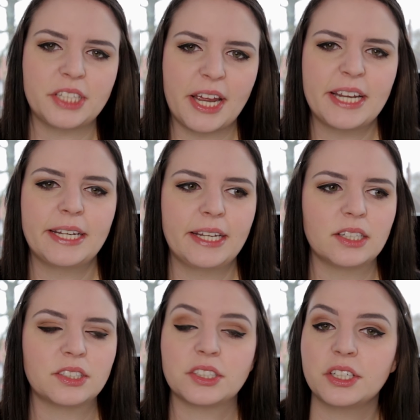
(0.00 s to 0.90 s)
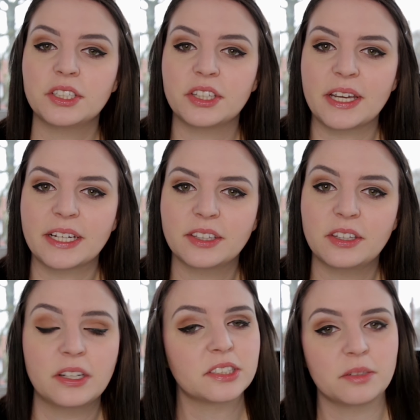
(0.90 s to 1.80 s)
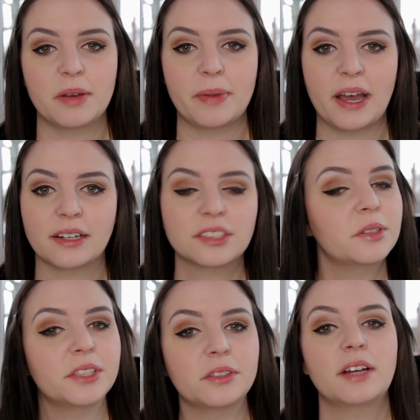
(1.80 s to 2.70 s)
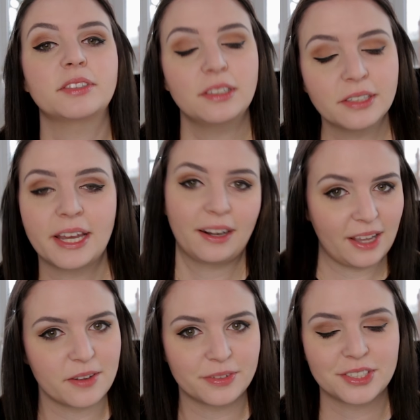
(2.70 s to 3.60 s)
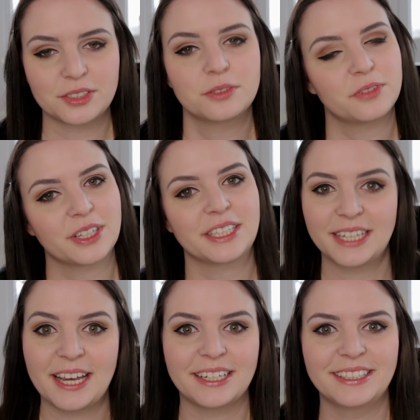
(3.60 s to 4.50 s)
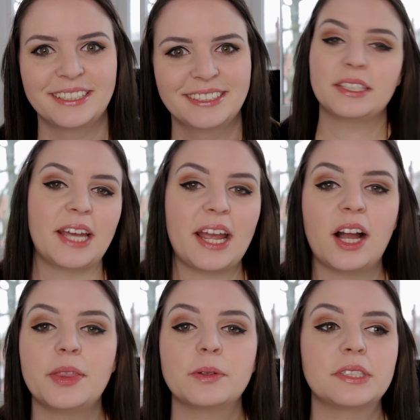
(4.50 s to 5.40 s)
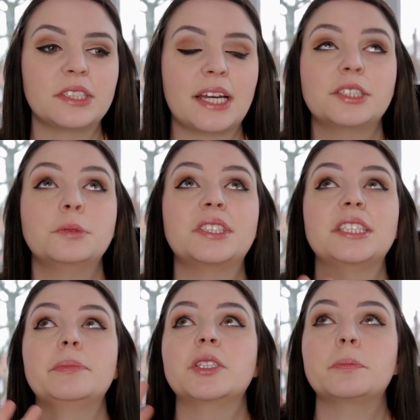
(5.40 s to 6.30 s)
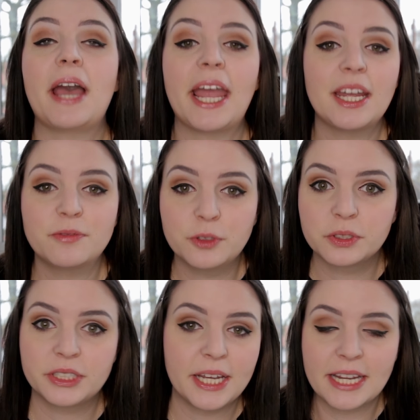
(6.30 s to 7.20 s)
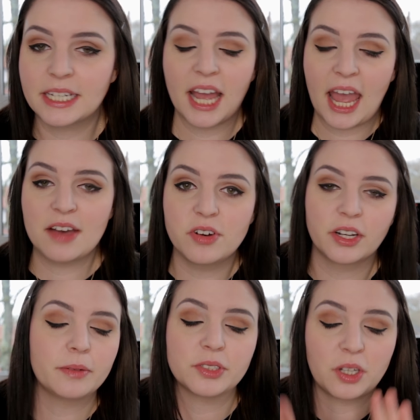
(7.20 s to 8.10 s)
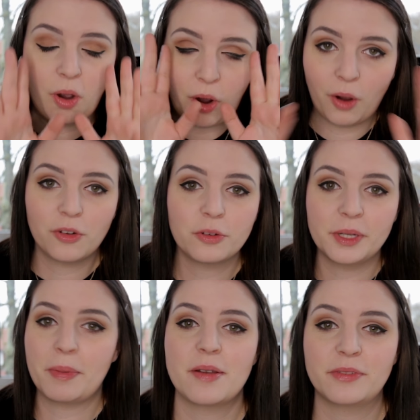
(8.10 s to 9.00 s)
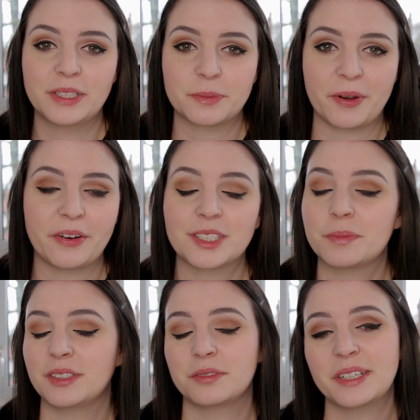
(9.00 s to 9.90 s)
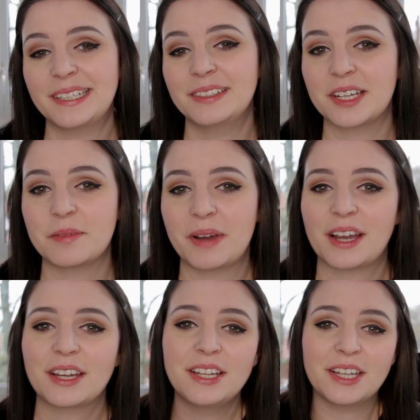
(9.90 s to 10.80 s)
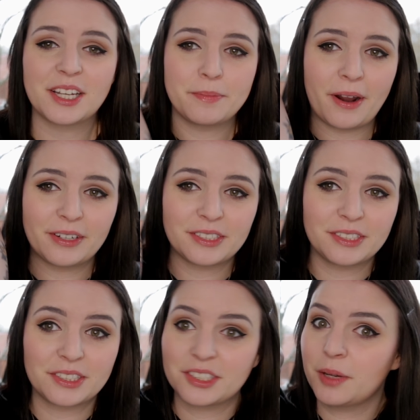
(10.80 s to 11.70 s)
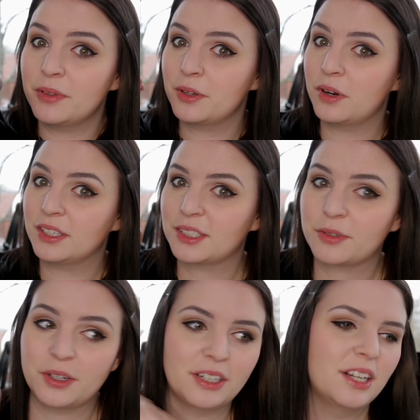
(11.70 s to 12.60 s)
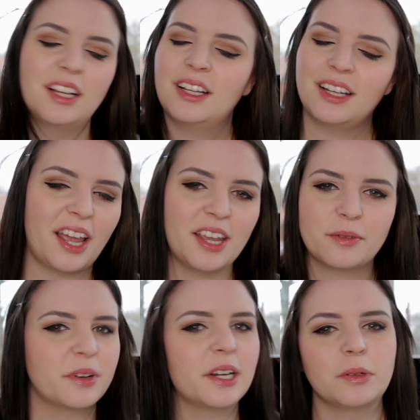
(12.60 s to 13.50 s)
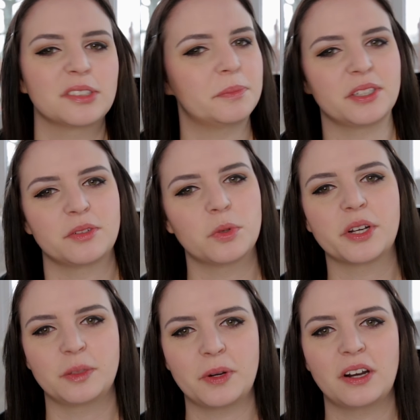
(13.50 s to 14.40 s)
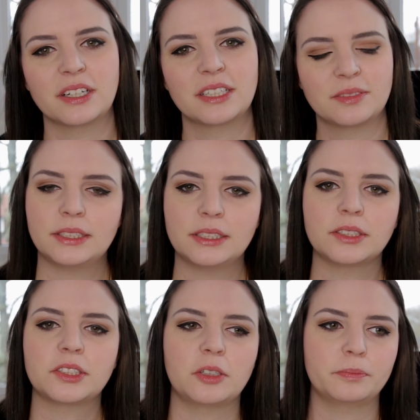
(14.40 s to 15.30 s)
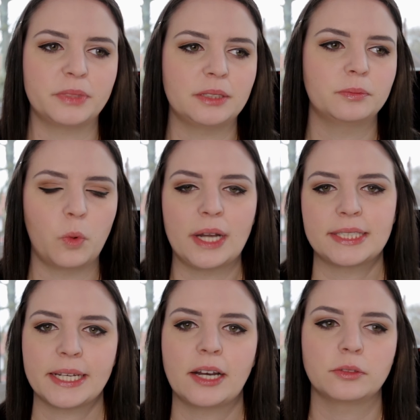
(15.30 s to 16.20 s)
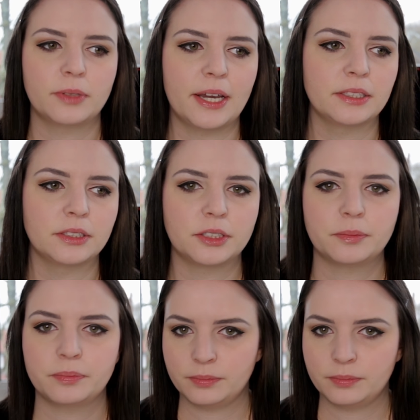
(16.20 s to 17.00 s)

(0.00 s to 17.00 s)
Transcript: say it's a good thing that it's on my back, so I don't have to look at it every single fucking day. Back in the day, I thought this tattoo was the most painful thing ever. It was a horribly painful experience, but really looking back in comparison to some of the ones I've got, it really was a bit of a walk in the park. But that didn't stop me whiting out and